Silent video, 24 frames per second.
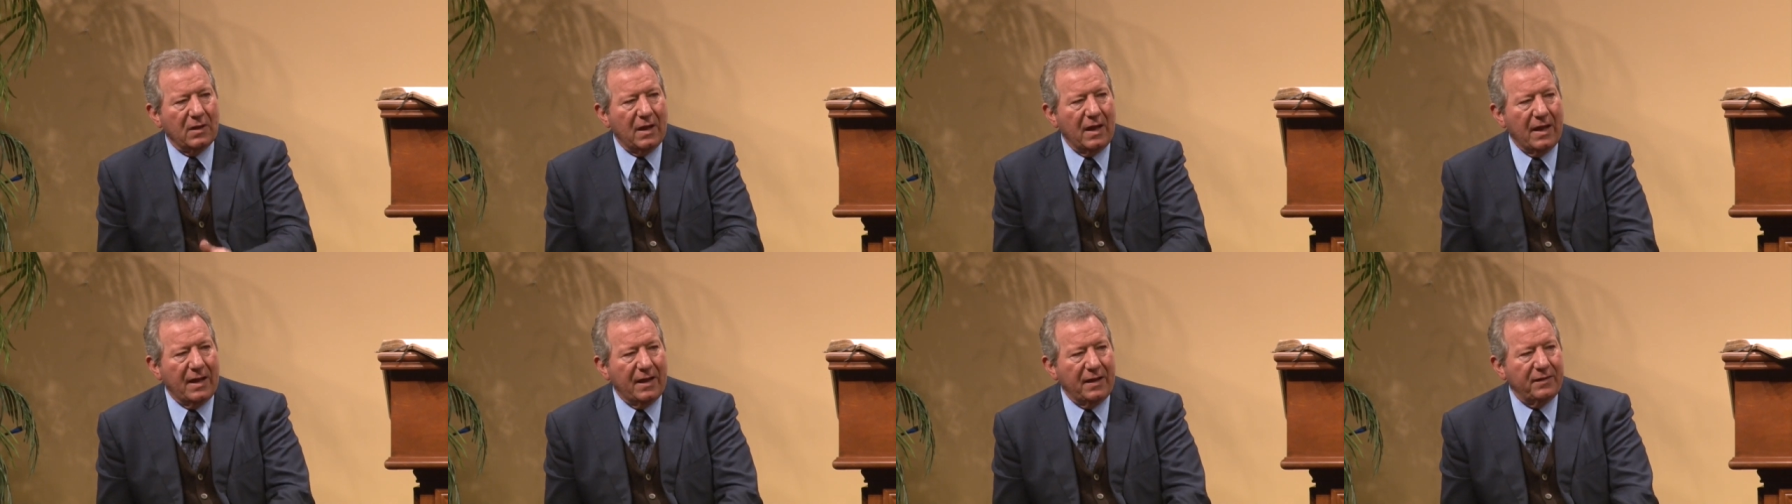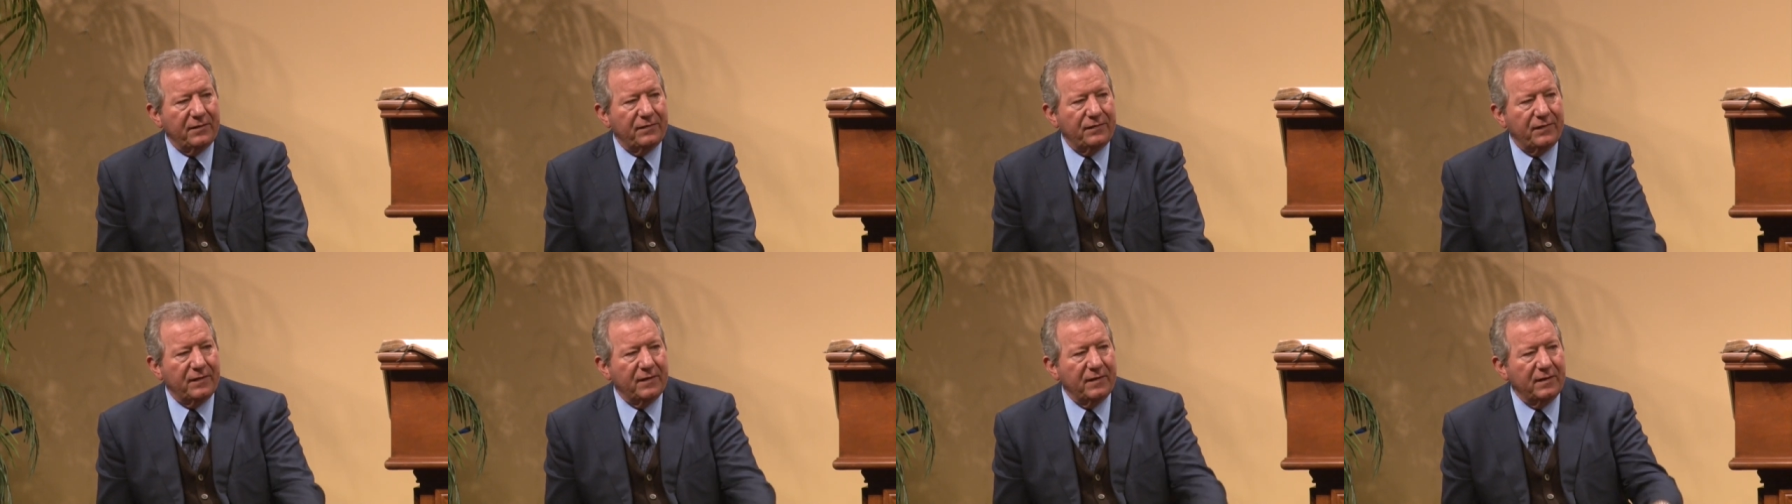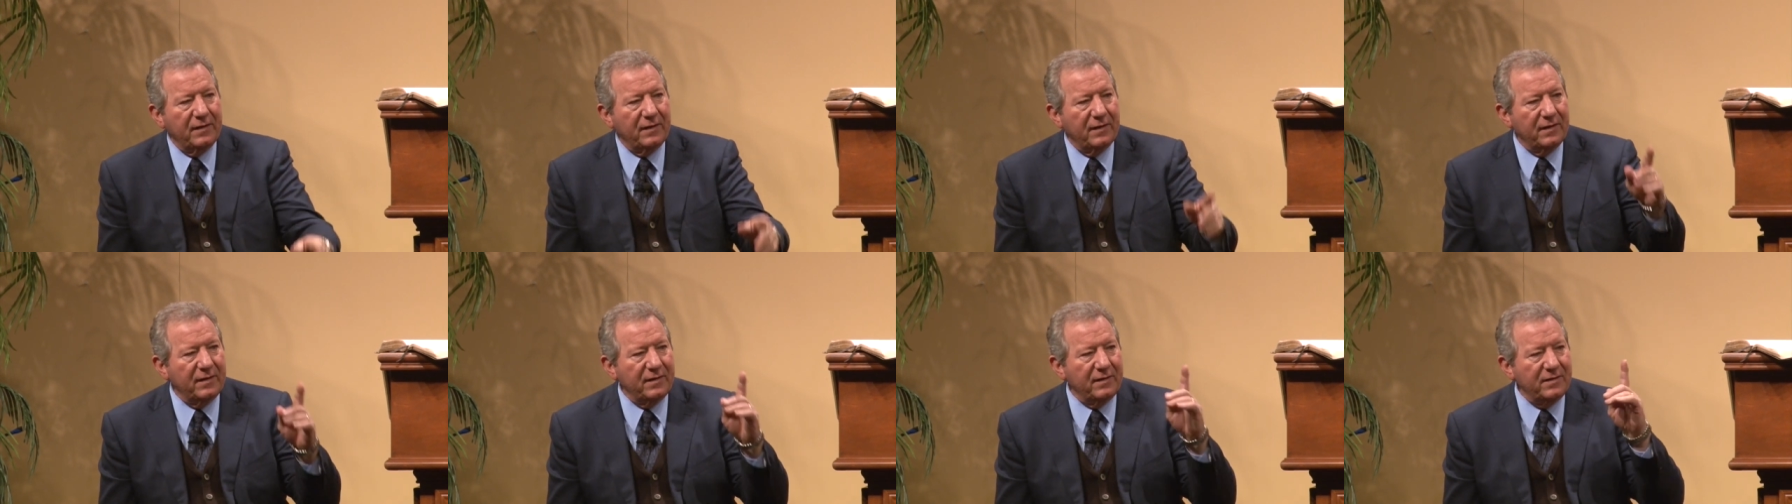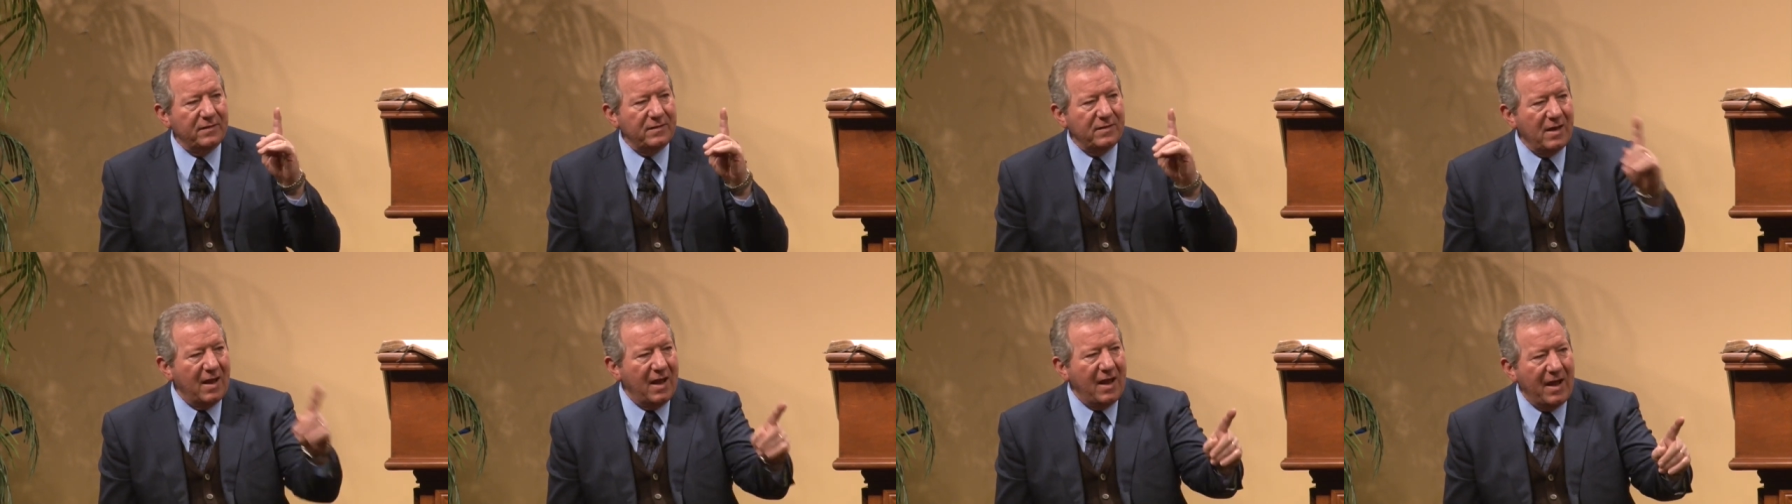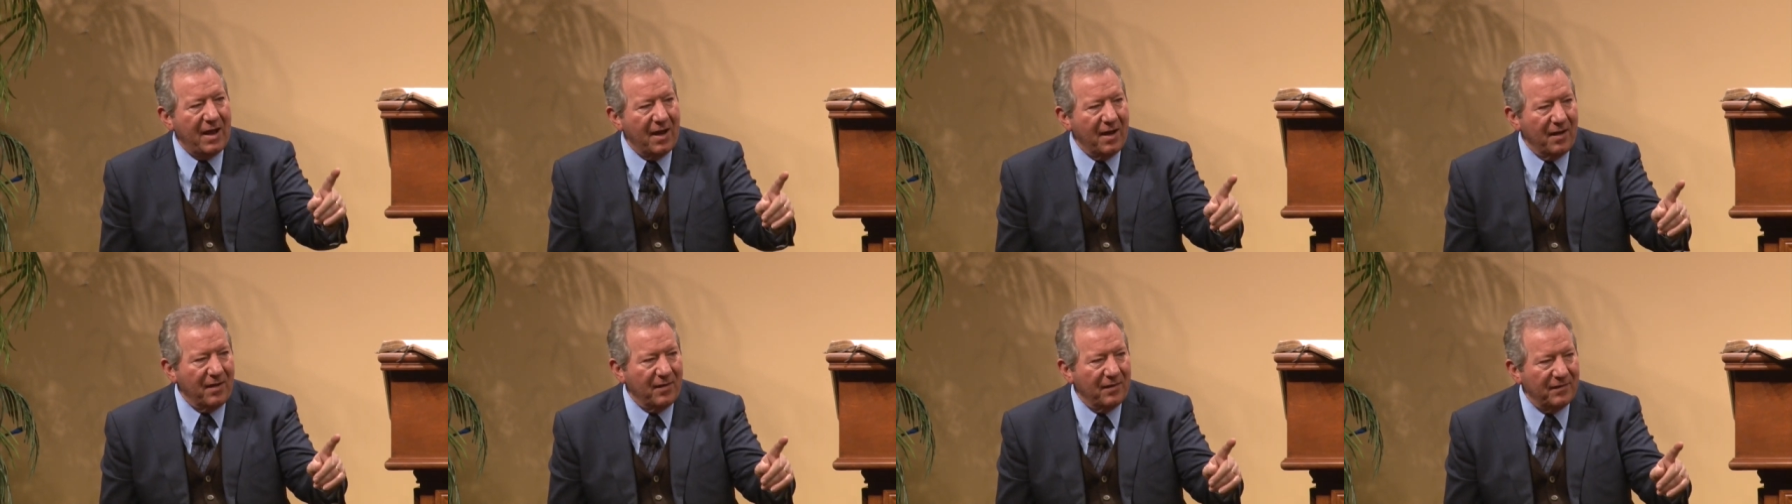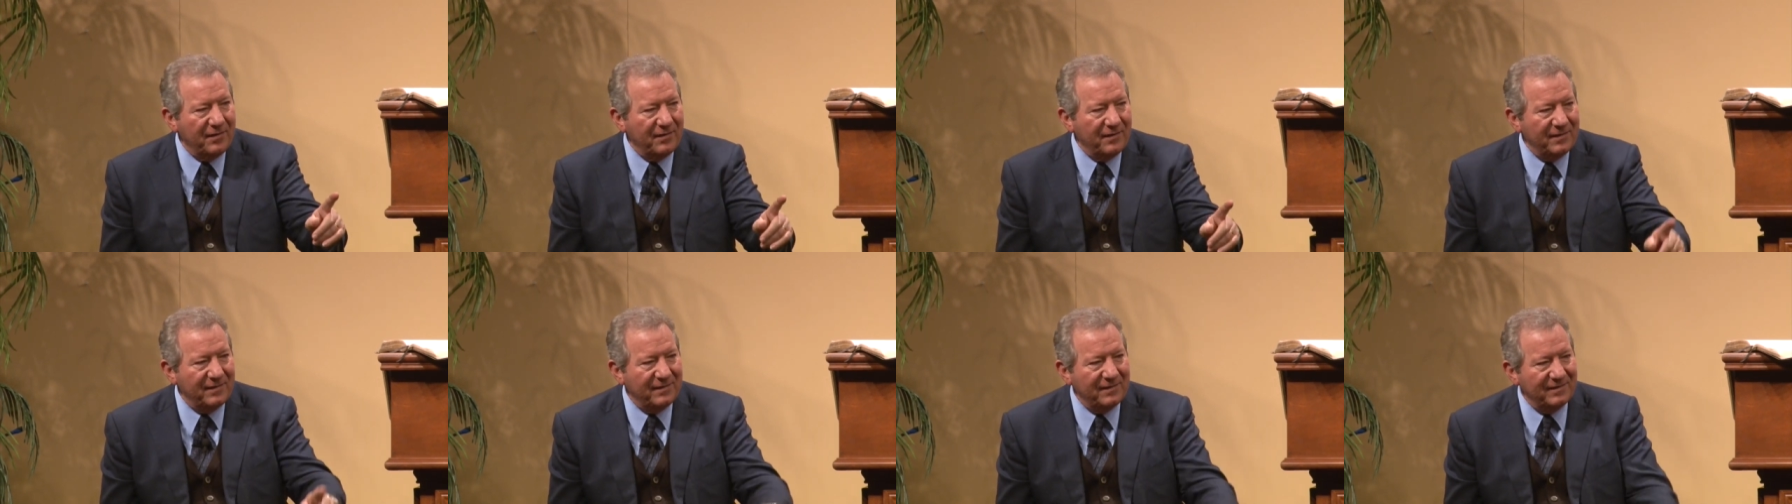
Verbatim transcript: life now.